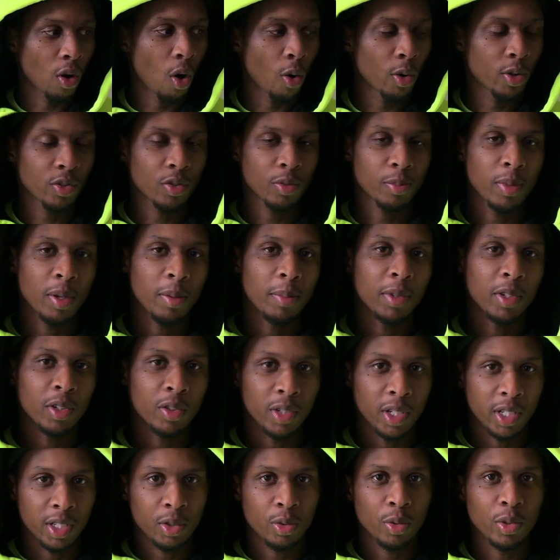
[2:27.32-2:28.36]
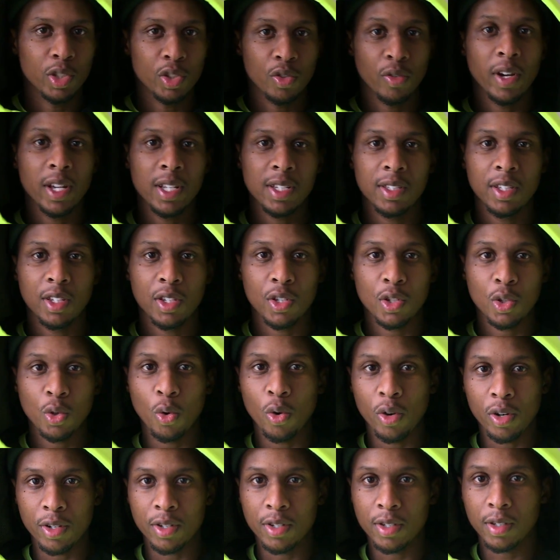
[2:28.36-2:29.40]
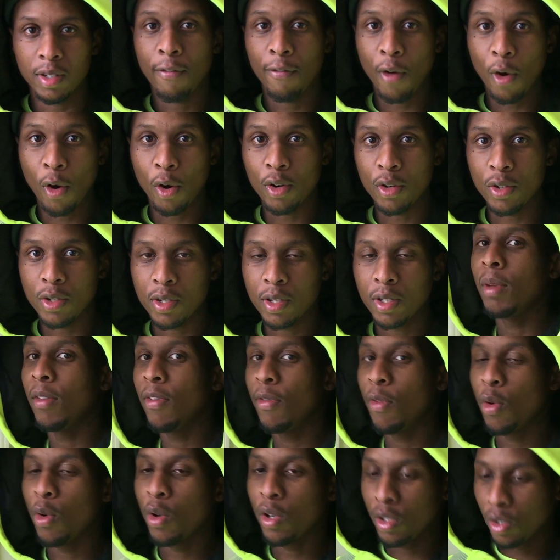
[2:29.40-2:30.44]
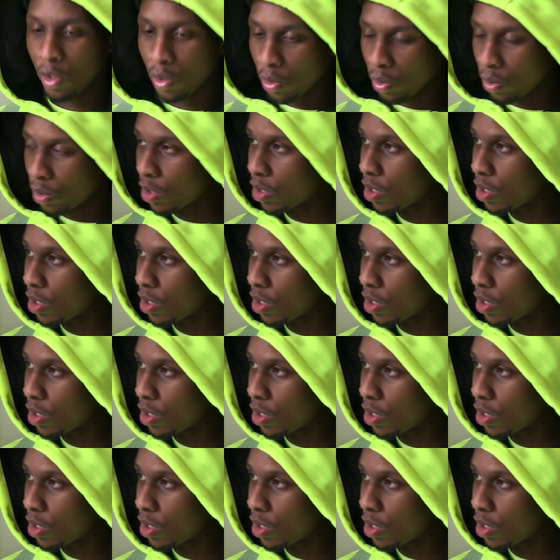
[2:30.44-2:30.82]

Always remember, you need to address the source first before you